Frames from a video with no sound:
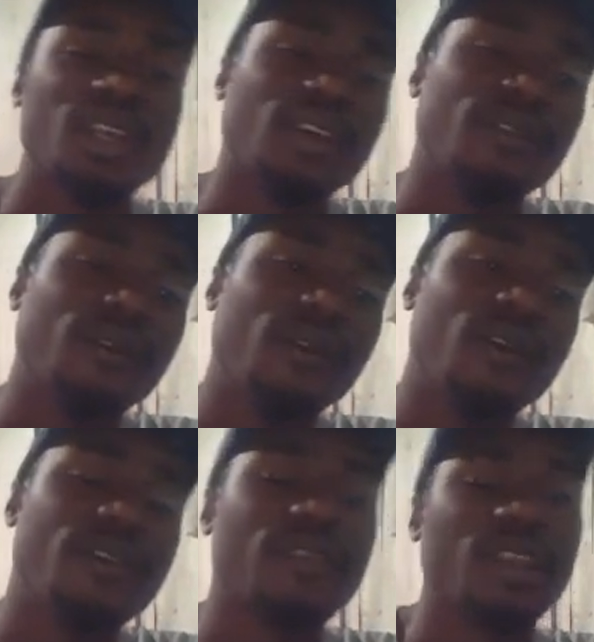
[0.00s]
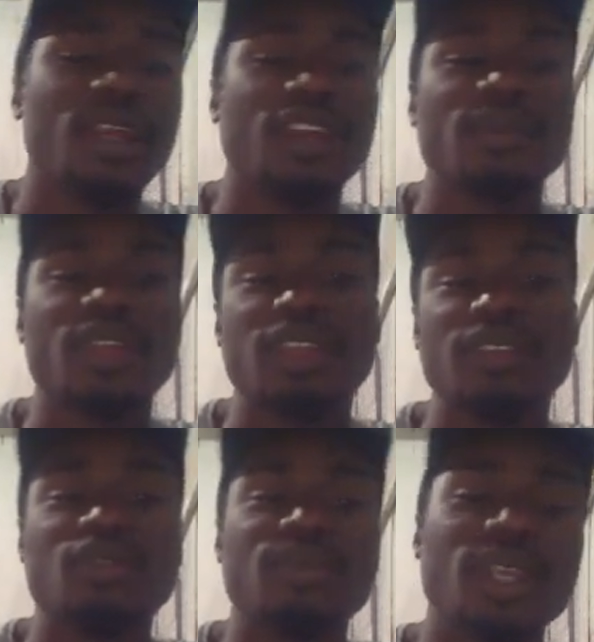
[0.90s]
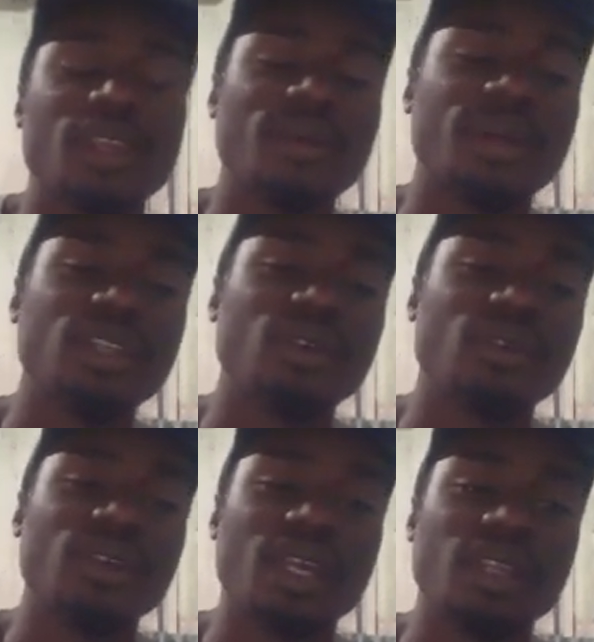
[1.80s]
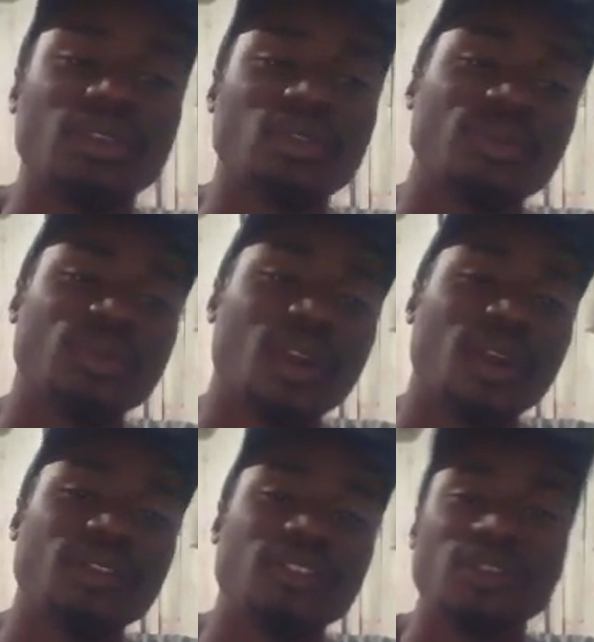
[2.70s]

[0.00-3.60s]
or if you're like me into making money online in cryptocurrencies,